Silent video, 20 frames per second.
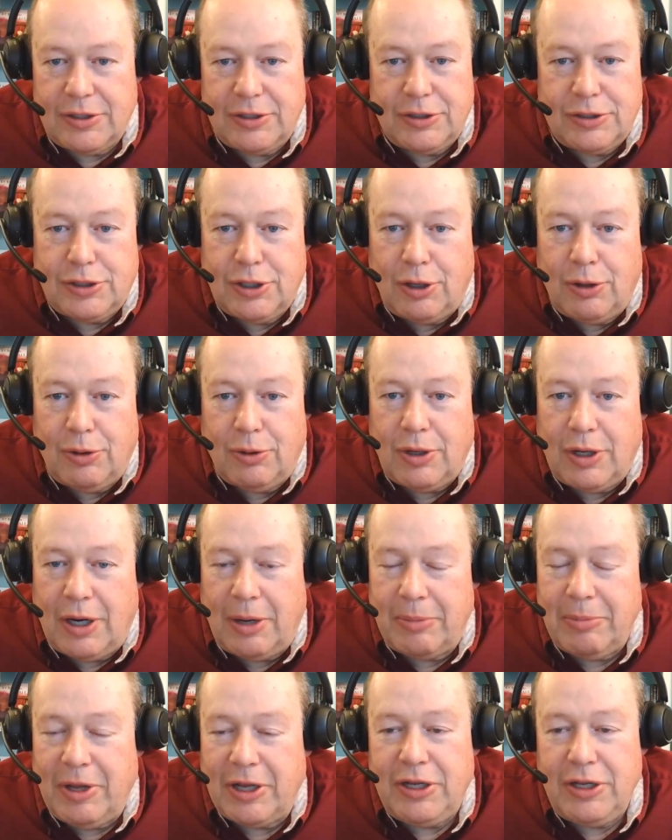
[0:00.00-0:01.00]
So
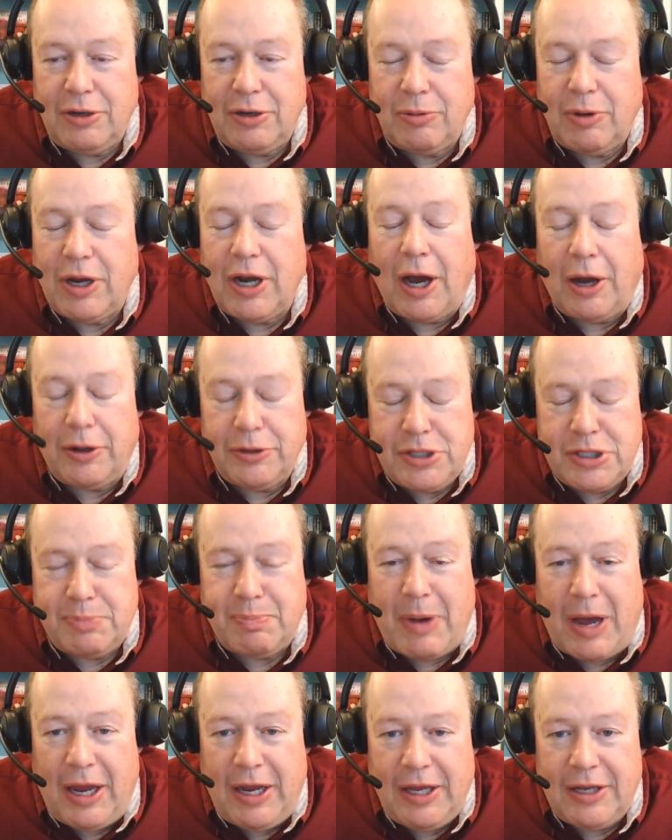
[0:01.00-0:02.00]
I'm like, you know what? I'll just
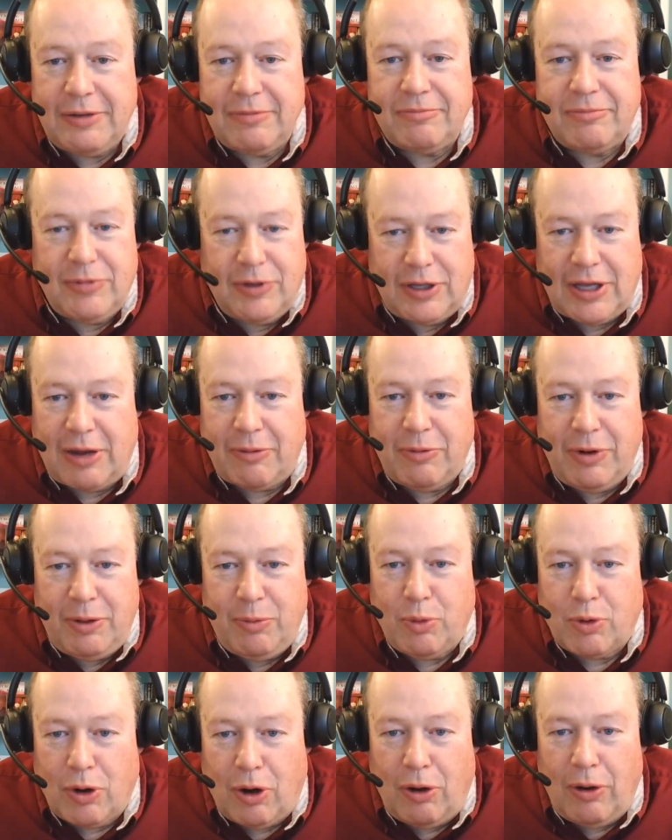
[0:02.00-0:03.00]
buy it. That way
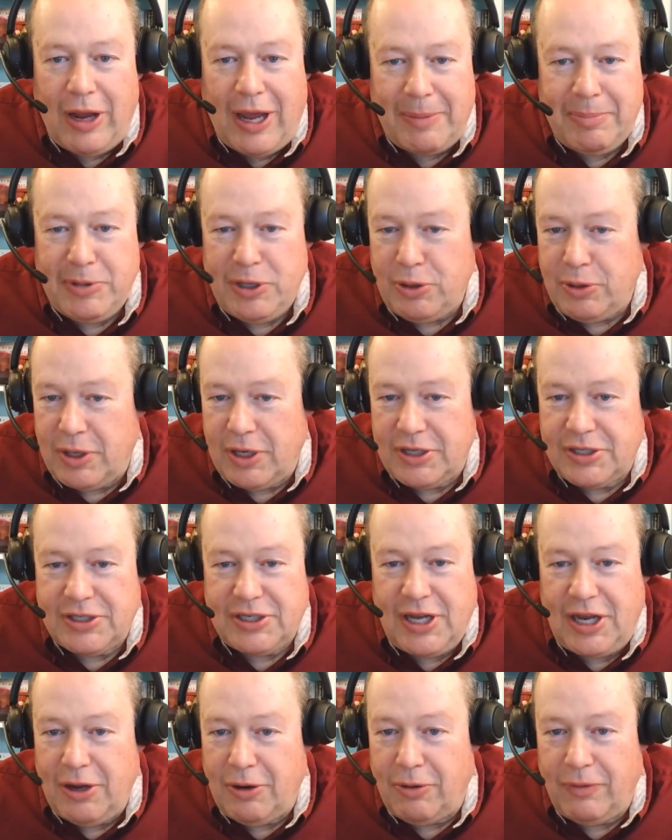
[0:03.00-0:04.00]
we're all happy. You get a
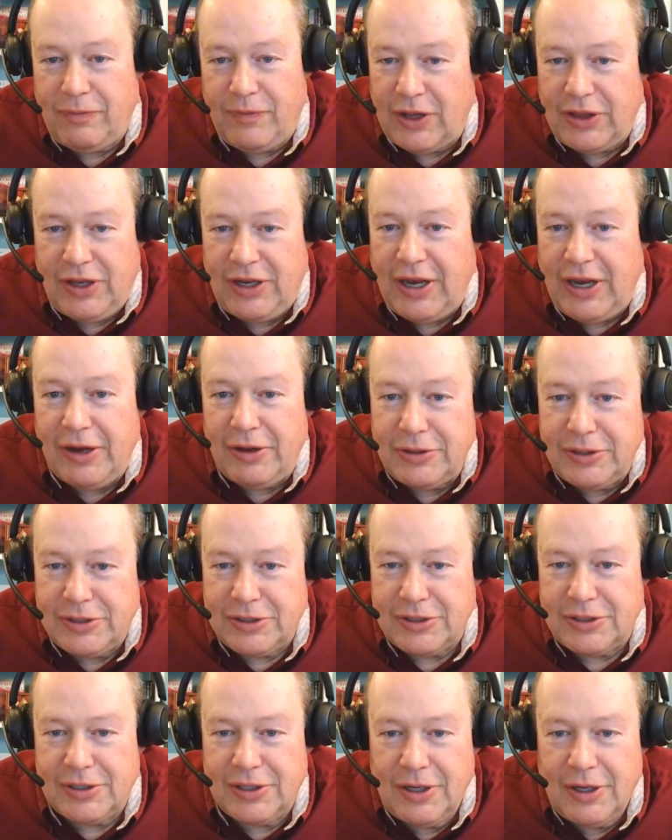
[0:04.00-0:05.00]
sale, if nothing
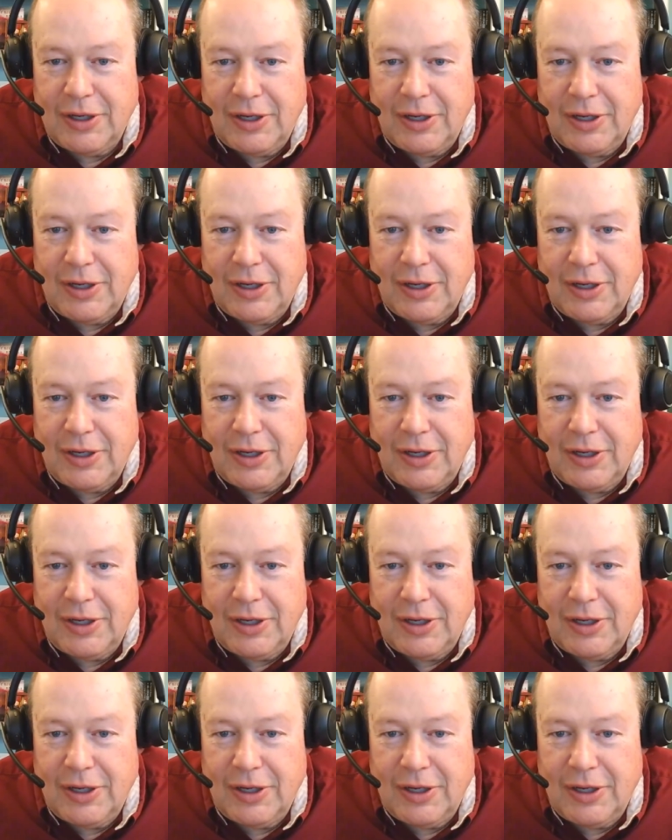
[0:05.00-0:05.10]
else.